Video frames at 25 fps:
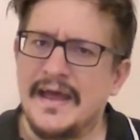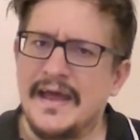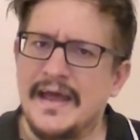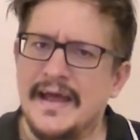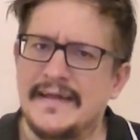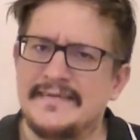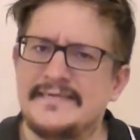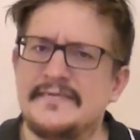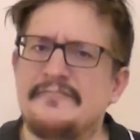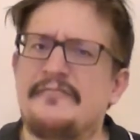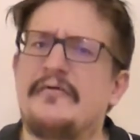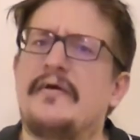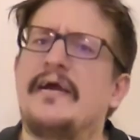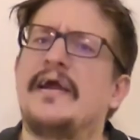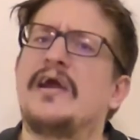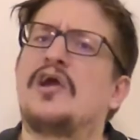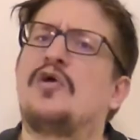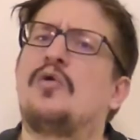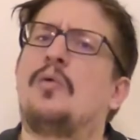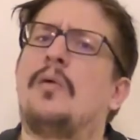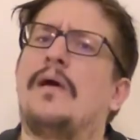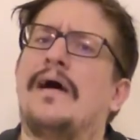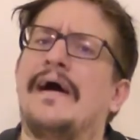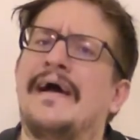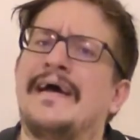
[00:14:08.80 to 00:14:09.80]
It's a very
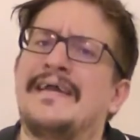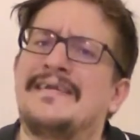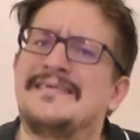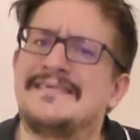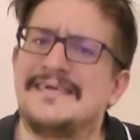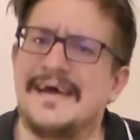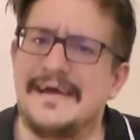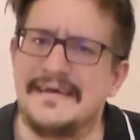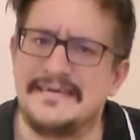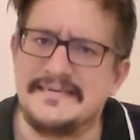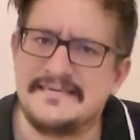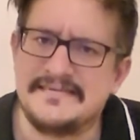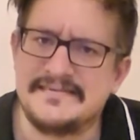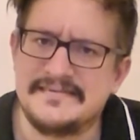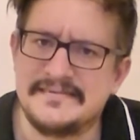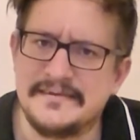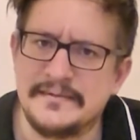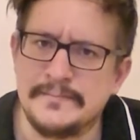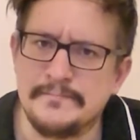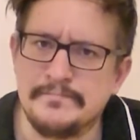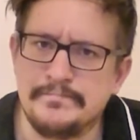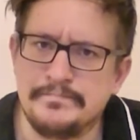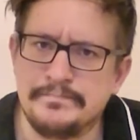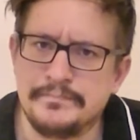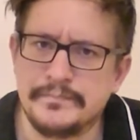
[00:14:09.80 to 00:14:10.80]
quiet taste.
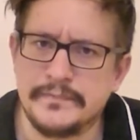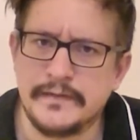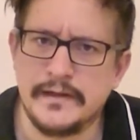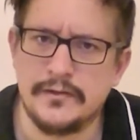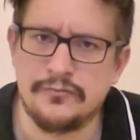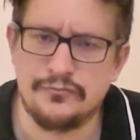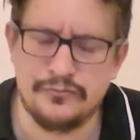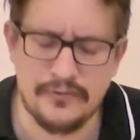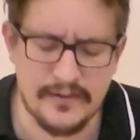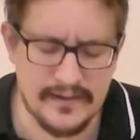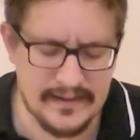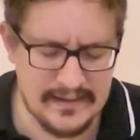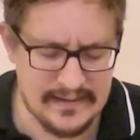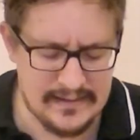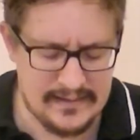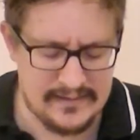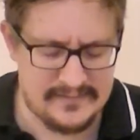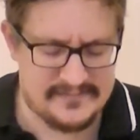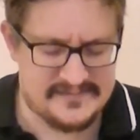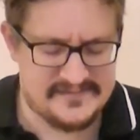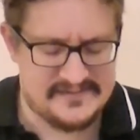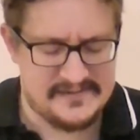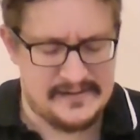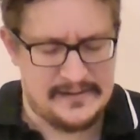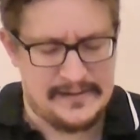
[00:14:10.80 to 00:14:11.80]
It really
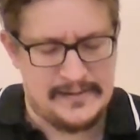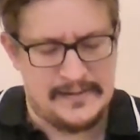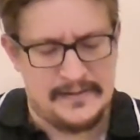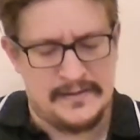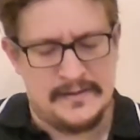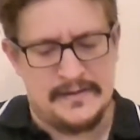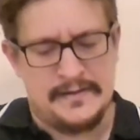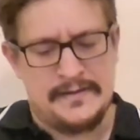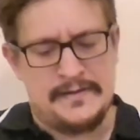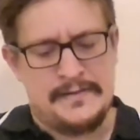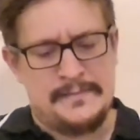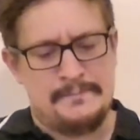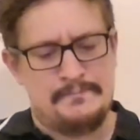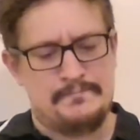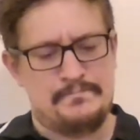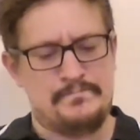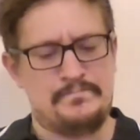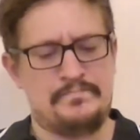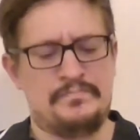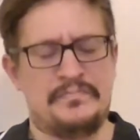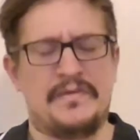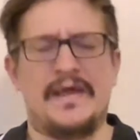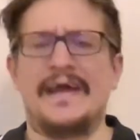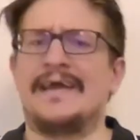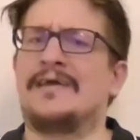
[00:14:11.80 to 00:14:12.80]
is.
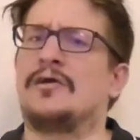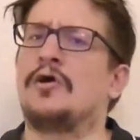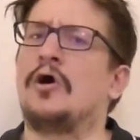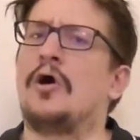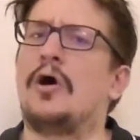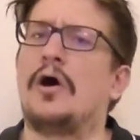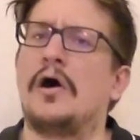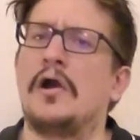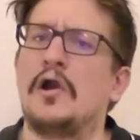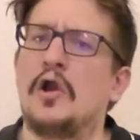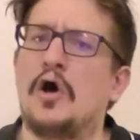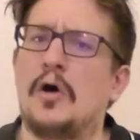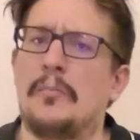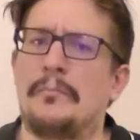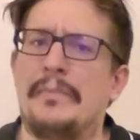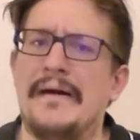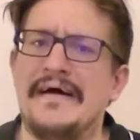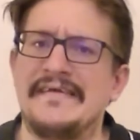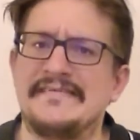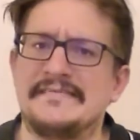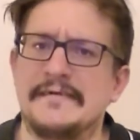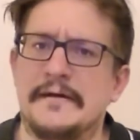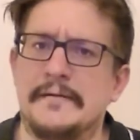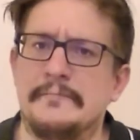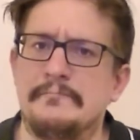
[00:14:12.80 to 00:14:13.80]
It got a lot
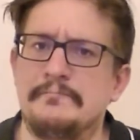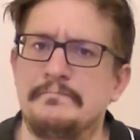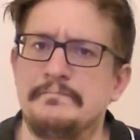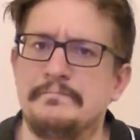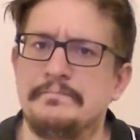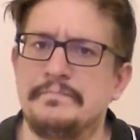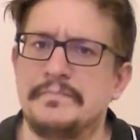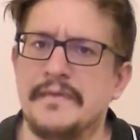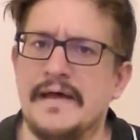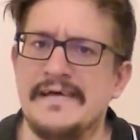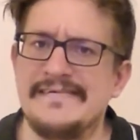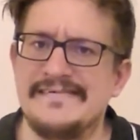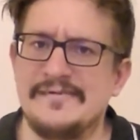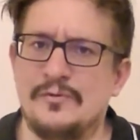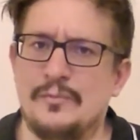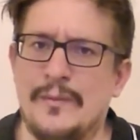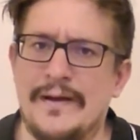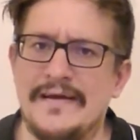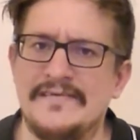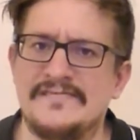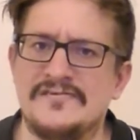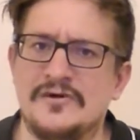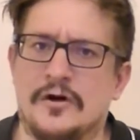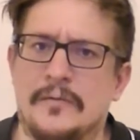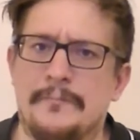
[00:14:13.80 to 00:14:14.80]
better as it
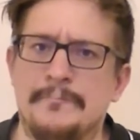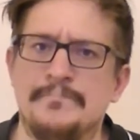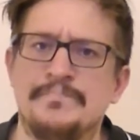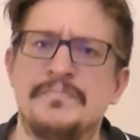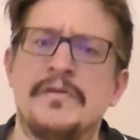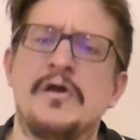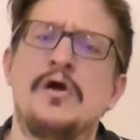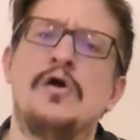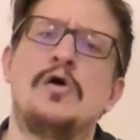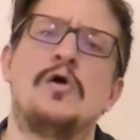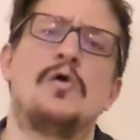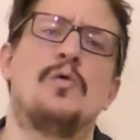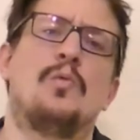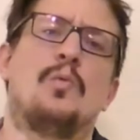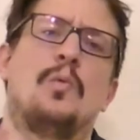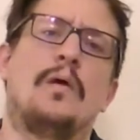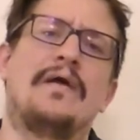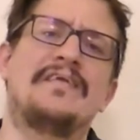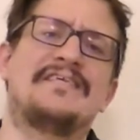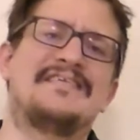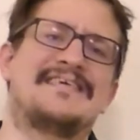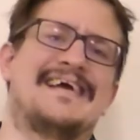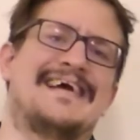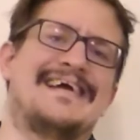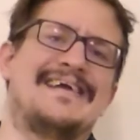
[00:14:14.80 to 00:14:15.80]
went on.
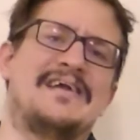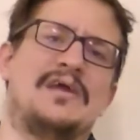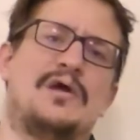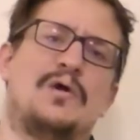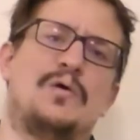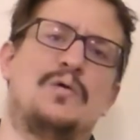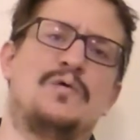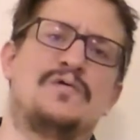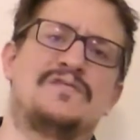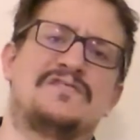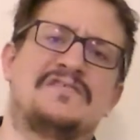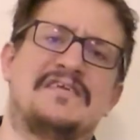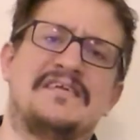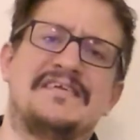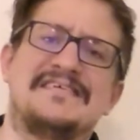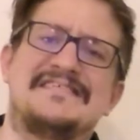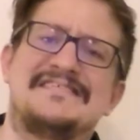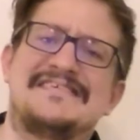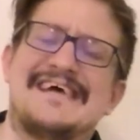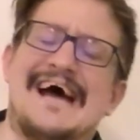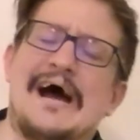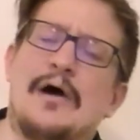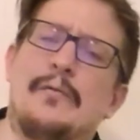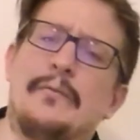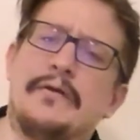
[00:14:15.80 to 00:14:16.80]
Once you get used to the
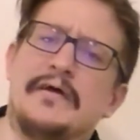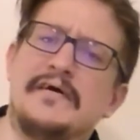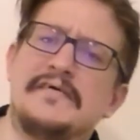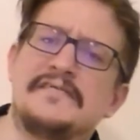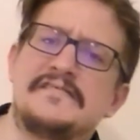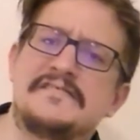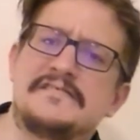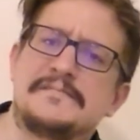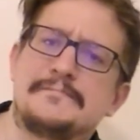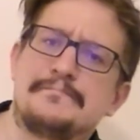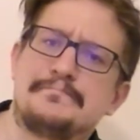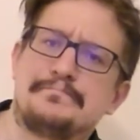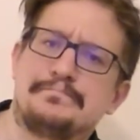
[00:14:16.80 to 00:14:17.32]
sourness,